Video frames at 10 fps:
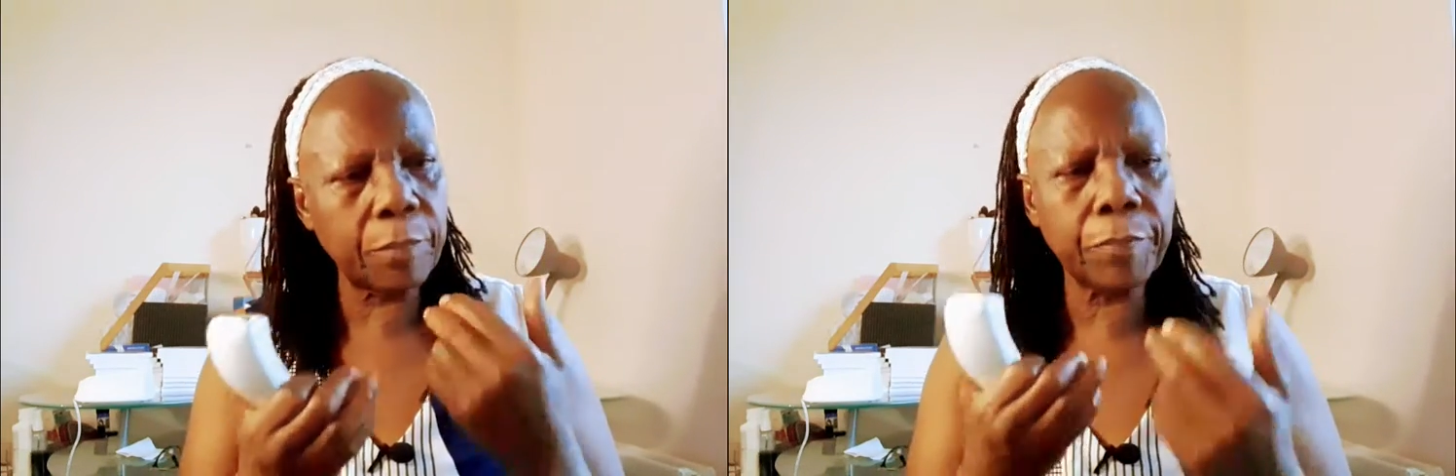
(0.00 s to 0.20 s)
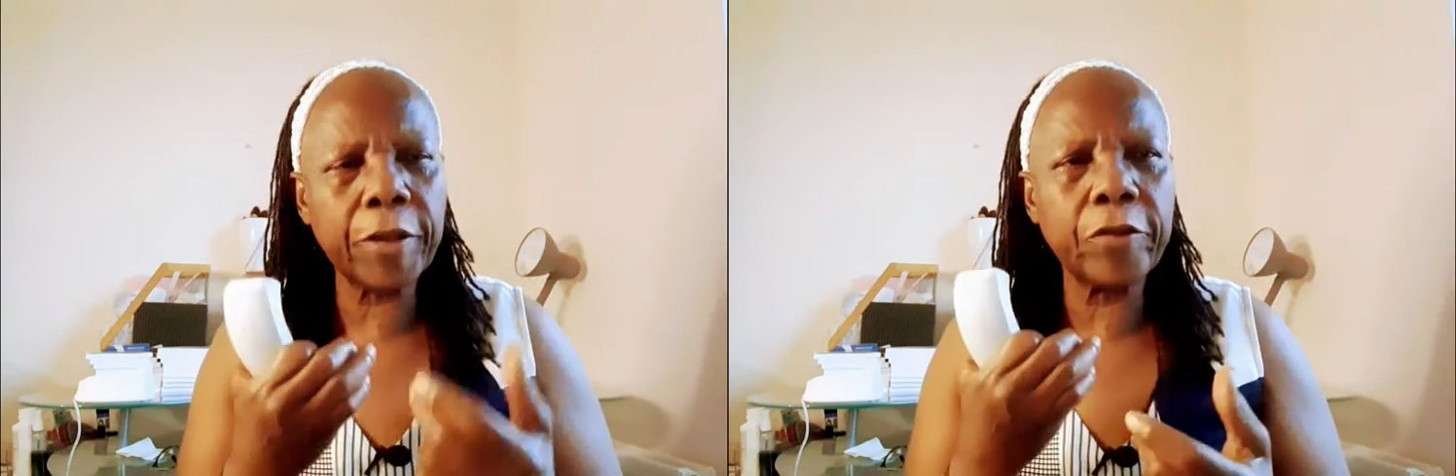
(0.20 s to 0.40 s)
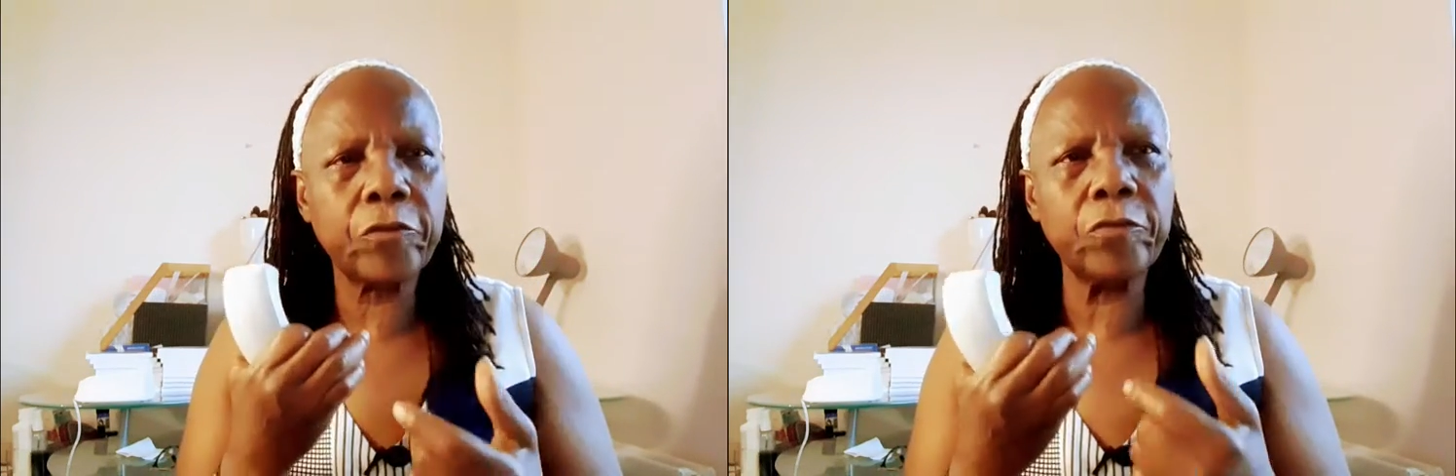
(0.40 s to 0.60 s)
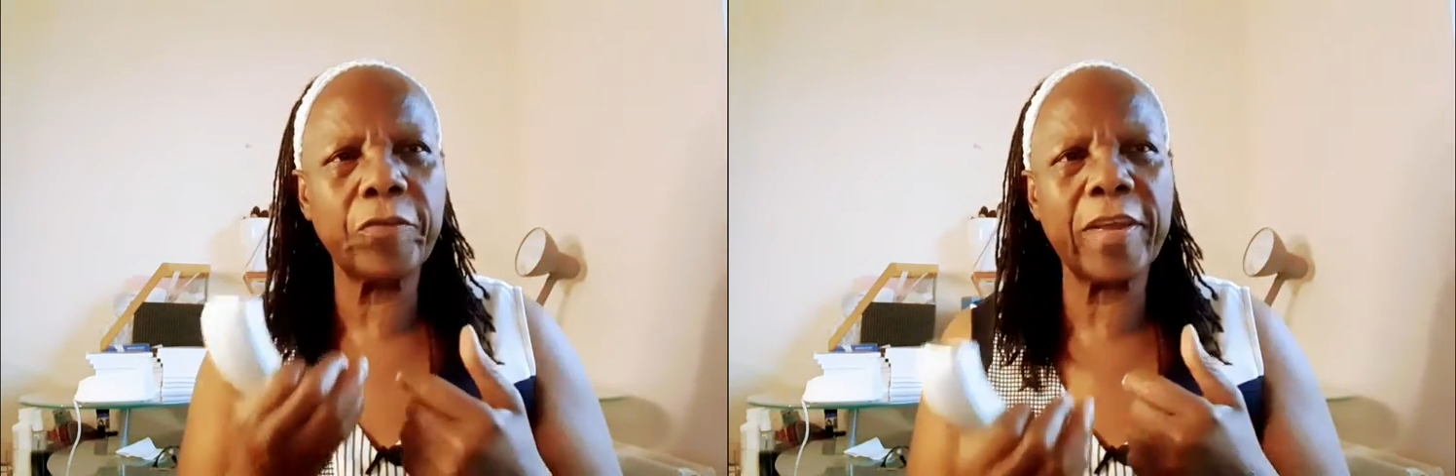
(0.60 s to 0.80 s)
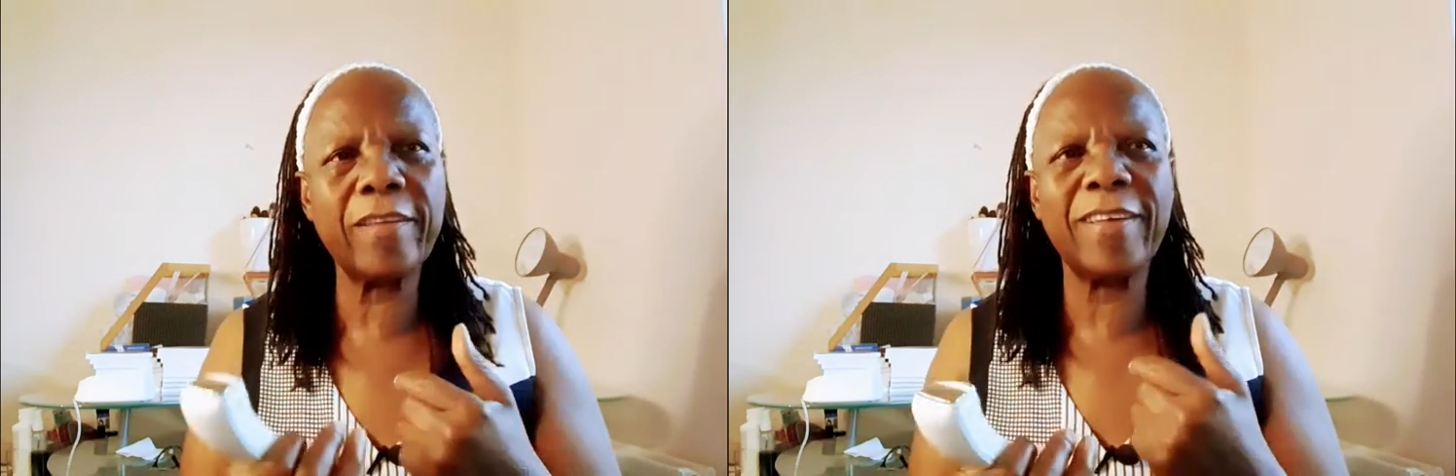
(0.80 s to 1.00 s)
be
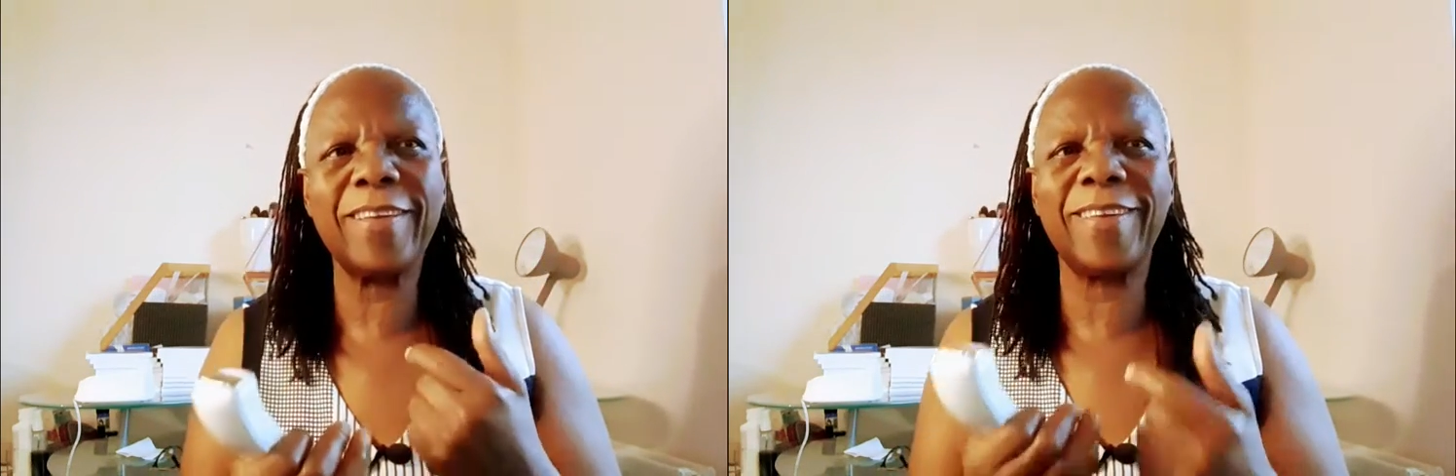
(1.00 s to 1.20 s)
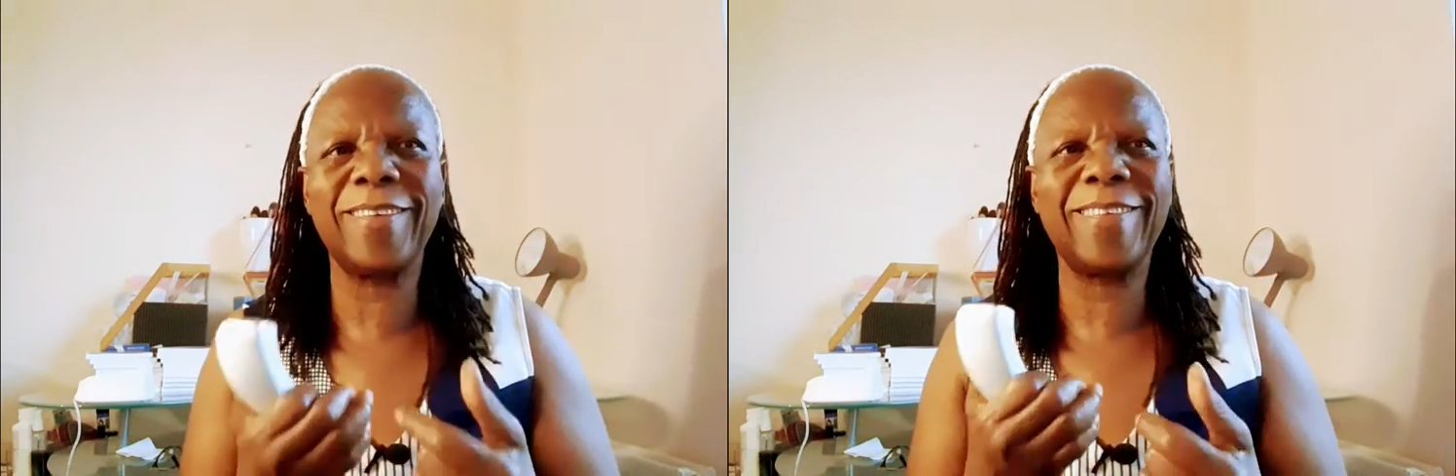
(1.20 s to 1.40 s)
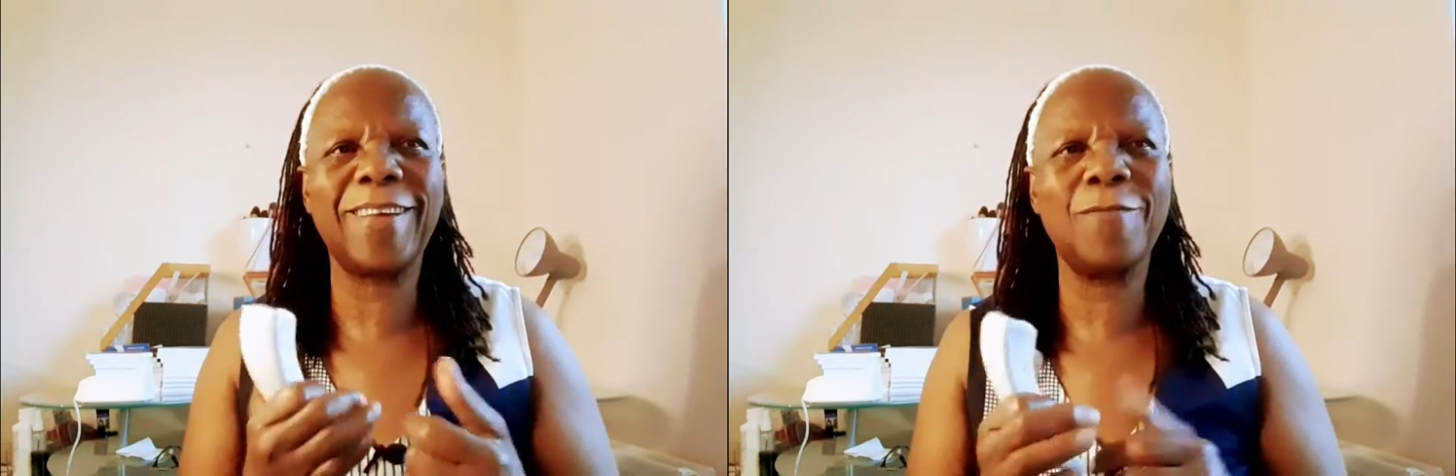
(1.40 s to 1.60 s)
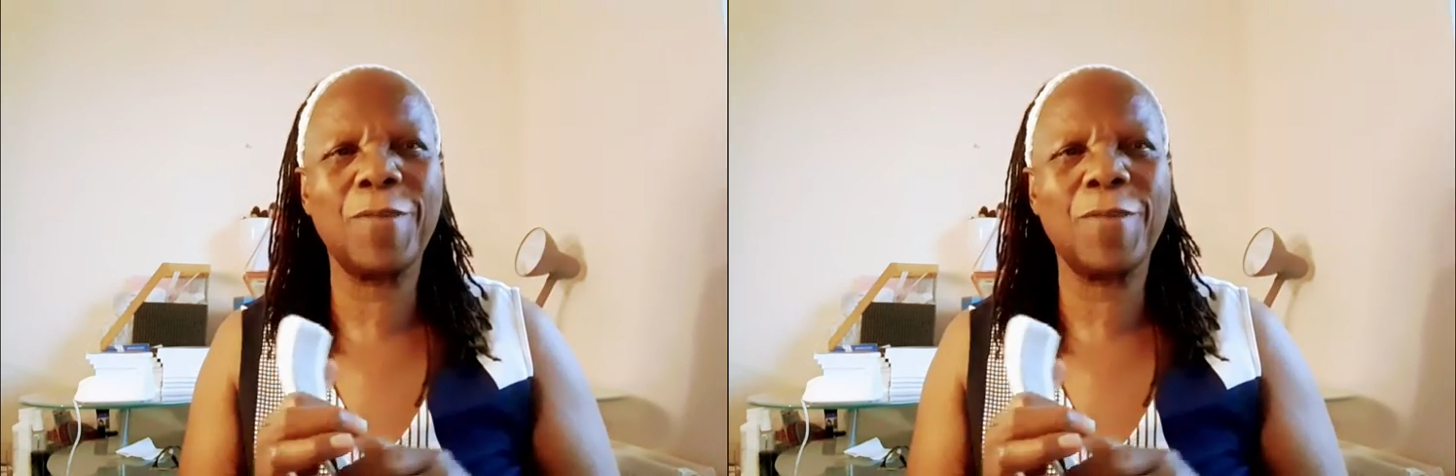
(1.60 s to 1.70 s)
rejuvenated and start